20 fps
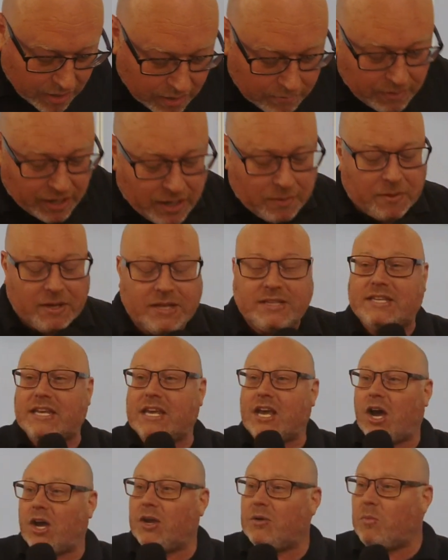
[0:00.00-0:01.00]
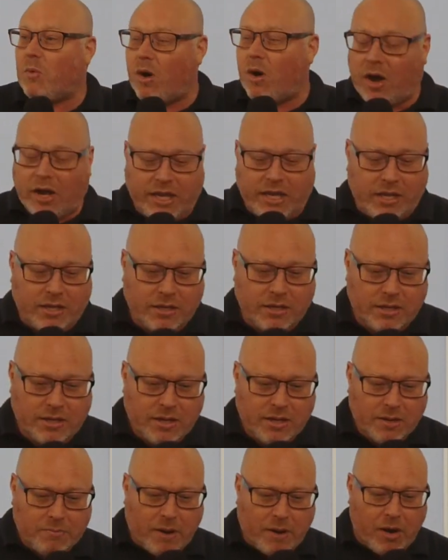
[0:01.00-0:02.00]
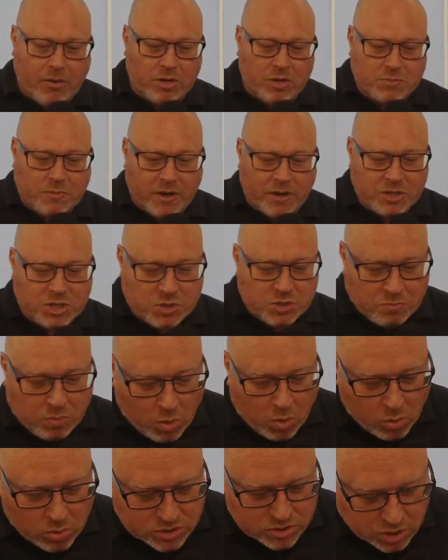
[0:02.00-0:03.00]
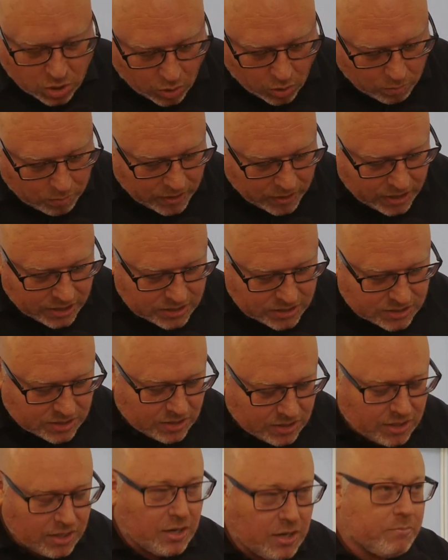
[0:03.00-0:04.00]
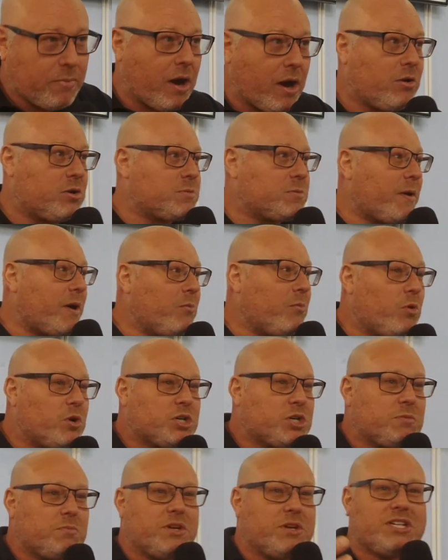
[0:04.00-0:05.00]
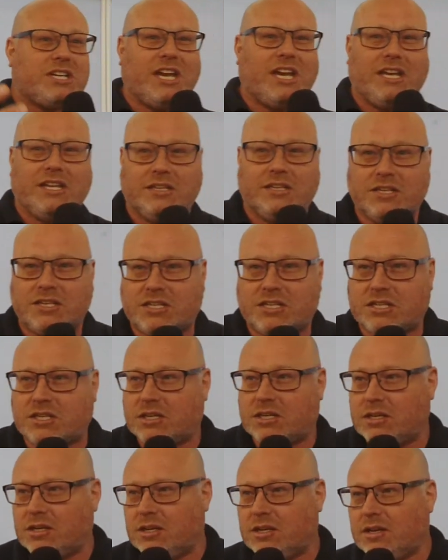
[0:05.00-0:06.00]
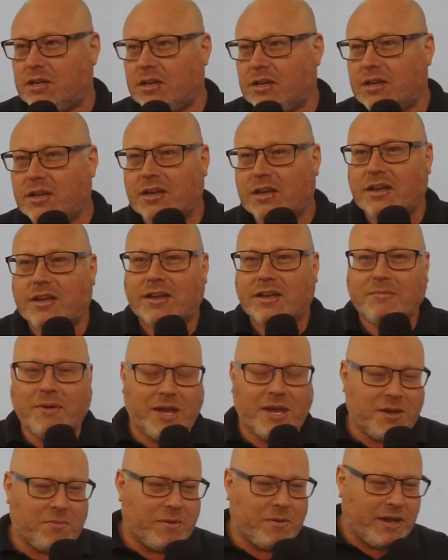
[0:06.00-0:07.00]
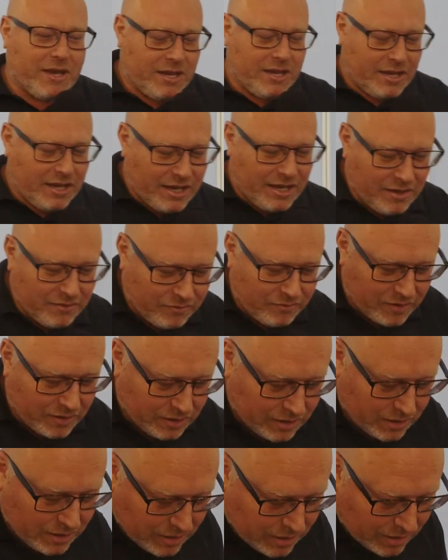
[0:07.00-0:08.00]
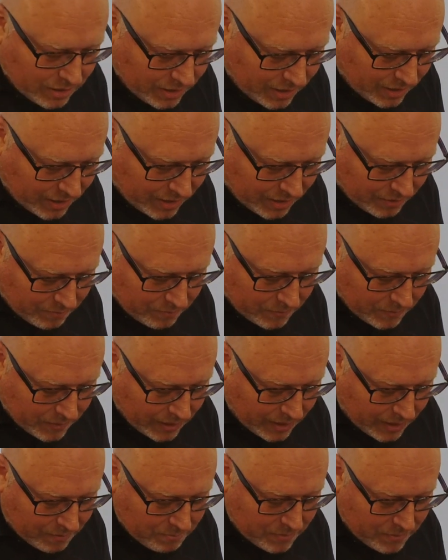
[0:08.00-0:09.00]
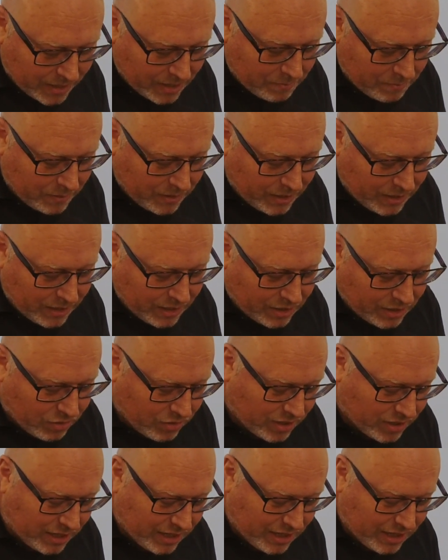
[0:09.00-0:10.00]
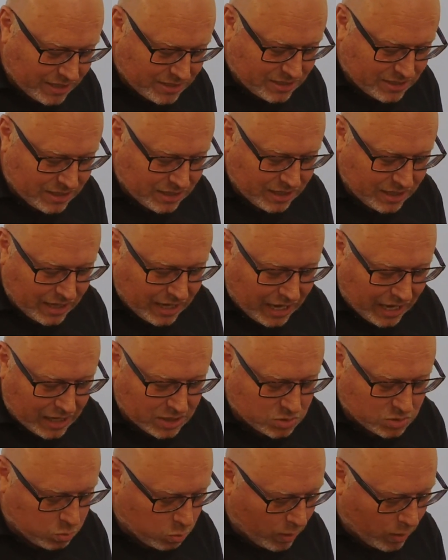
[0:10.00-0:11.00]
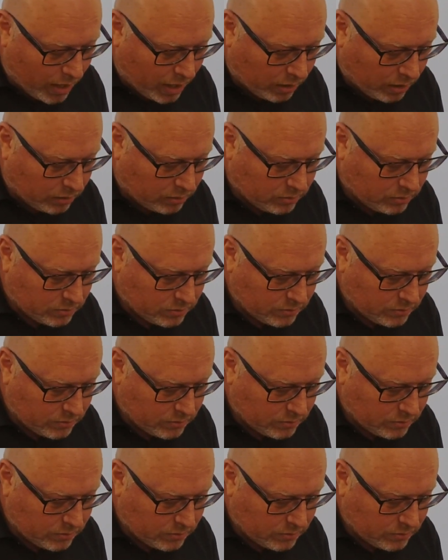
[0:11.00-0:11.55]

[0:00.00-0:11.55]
Maybe DIY, parables about sports, hobbies, parables about washing machines, maybe even, and maybe cricket as well.